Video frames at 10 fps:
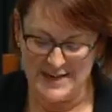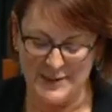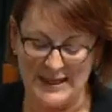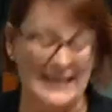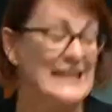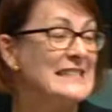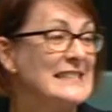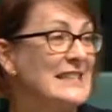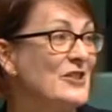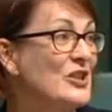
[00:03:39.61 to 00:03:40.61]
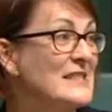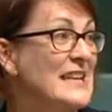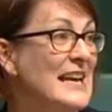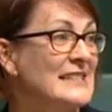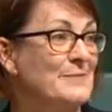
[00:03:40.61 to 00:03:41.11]
But at least in those
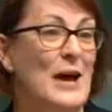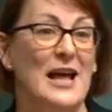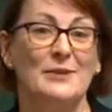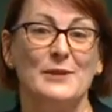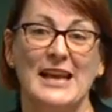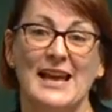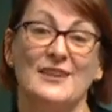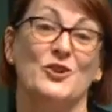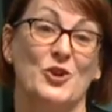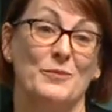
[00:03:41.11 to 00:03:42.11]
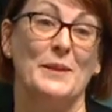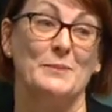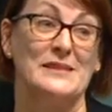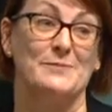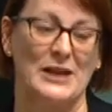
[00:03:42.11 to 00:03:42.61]
days, Parliament had a
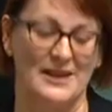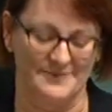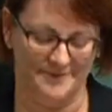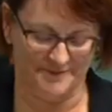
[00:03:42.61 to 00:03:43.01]
non-members bar.